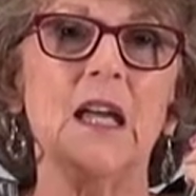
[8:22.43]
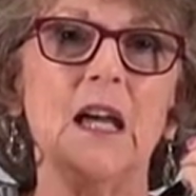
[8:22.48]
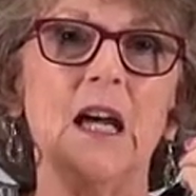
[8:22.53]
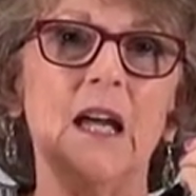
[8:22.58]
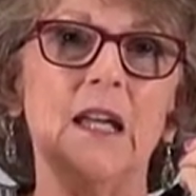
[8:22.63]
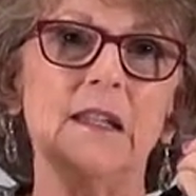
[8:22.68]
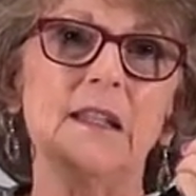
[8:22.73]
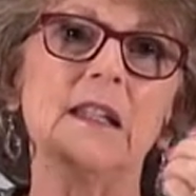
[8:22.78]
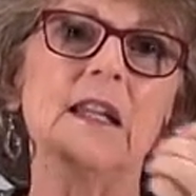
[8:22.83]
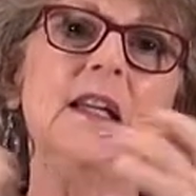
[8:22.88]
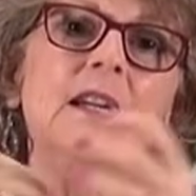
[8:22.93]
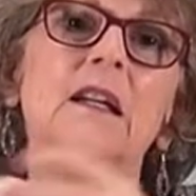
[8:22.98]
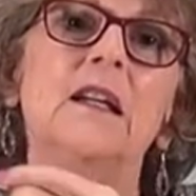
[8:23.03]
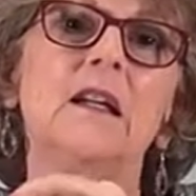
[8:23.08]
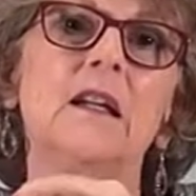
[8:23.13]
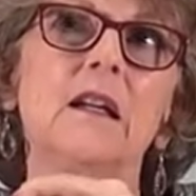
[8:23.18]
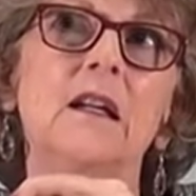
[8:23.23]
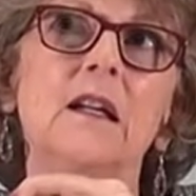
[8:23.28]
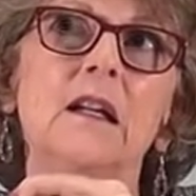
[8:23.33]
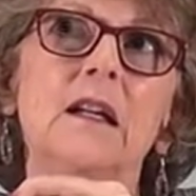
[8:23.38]
I
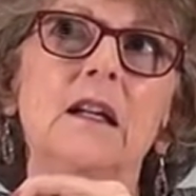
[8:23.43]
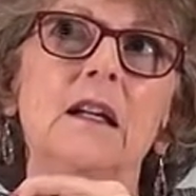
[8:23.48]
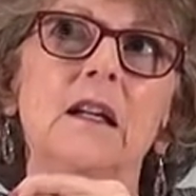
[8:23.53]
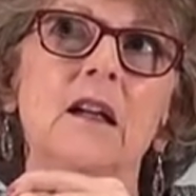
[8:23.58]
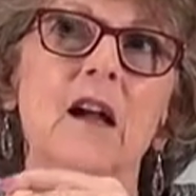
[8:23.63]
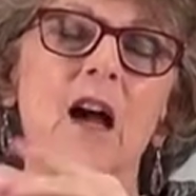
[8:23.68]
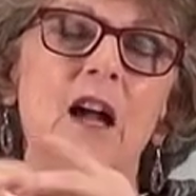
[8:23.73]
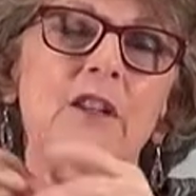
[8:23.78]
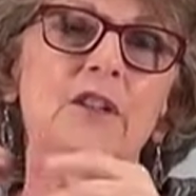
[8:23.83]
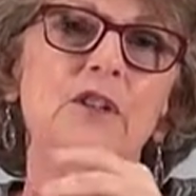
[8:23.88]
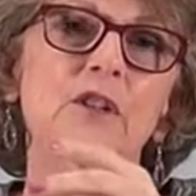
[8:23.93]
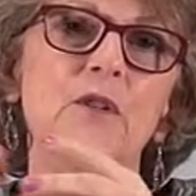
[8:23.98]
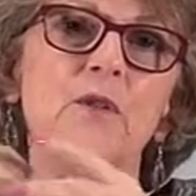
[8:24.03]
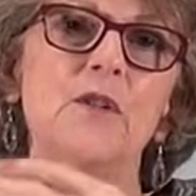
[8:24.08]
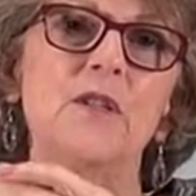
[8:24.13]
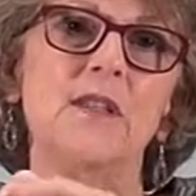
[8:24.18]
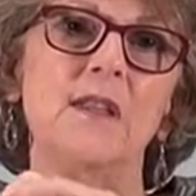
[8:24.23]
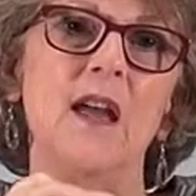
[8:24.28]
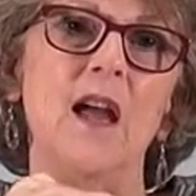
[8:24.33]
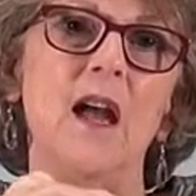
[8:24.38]
think God
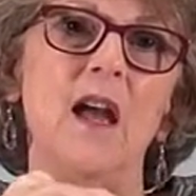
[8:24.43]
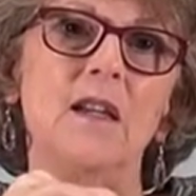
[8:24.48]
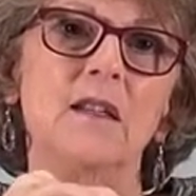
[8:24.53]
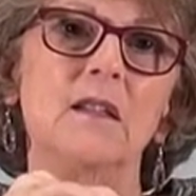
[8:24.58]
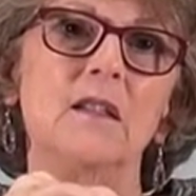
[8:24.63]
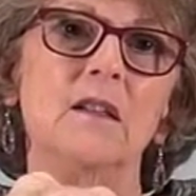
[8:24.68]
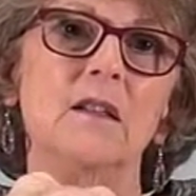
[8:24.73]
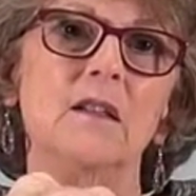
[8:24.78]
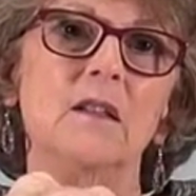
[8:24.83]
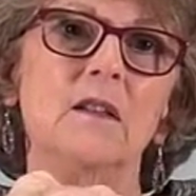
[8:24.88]
used that